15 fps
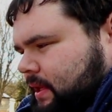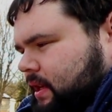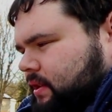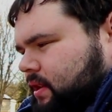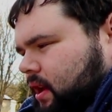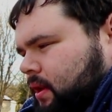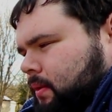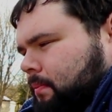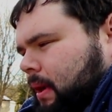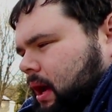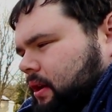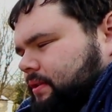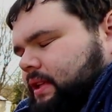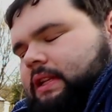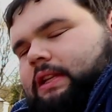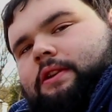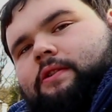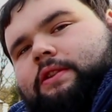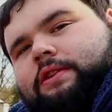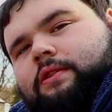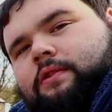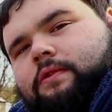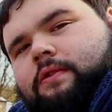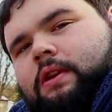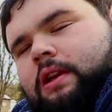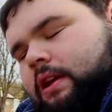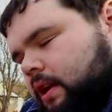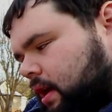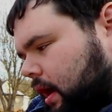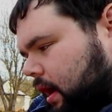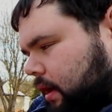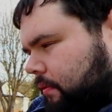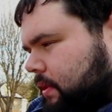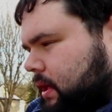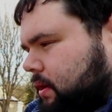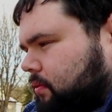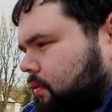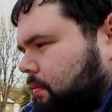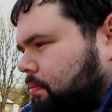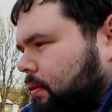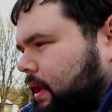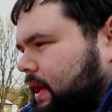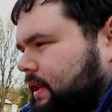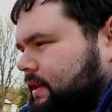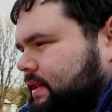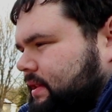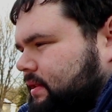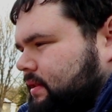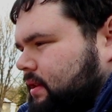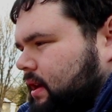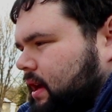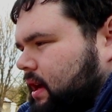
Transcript: and there's other models that do it too, when you replace